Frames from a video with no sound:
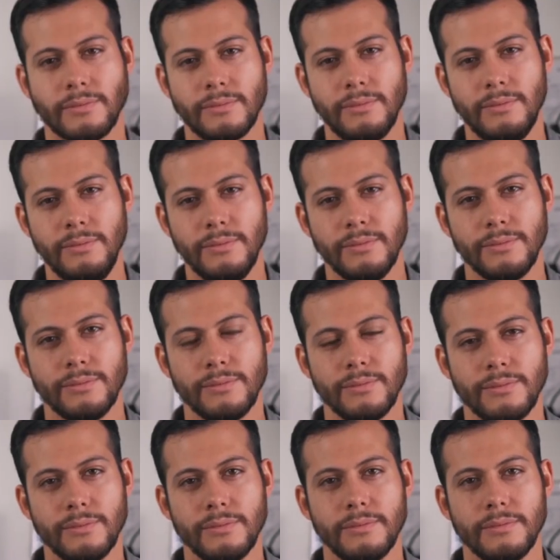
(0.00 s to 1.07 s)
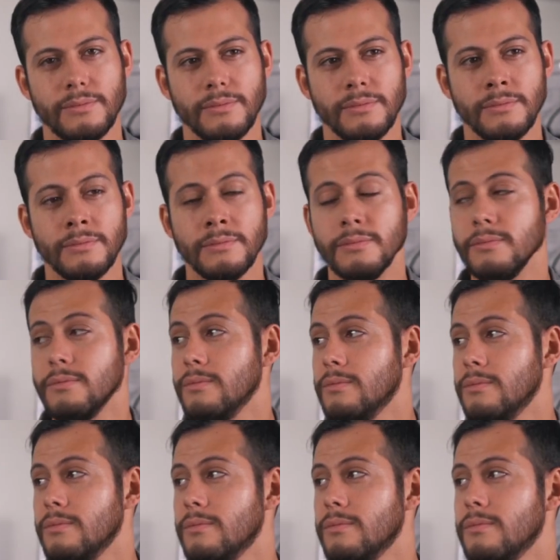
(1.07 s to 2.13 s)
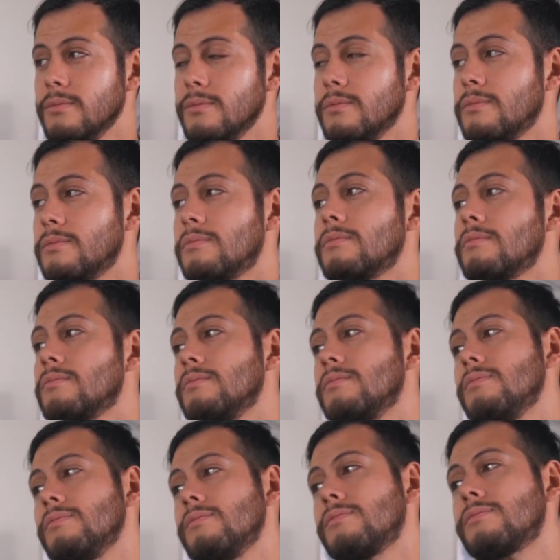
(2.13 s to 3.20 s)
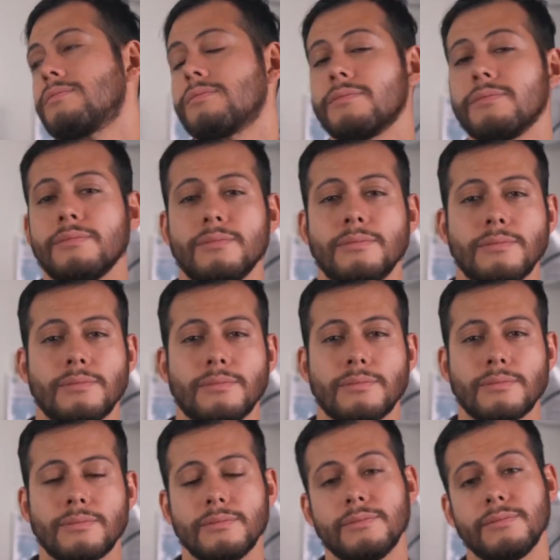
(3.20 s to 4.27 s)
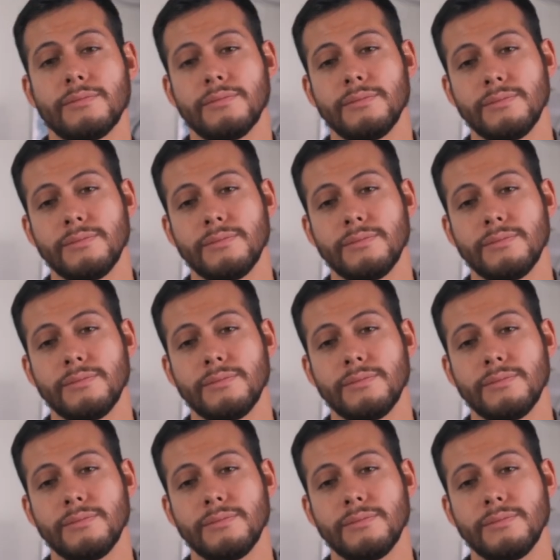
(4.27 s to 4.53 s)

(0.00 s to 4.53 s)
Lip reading: (silent)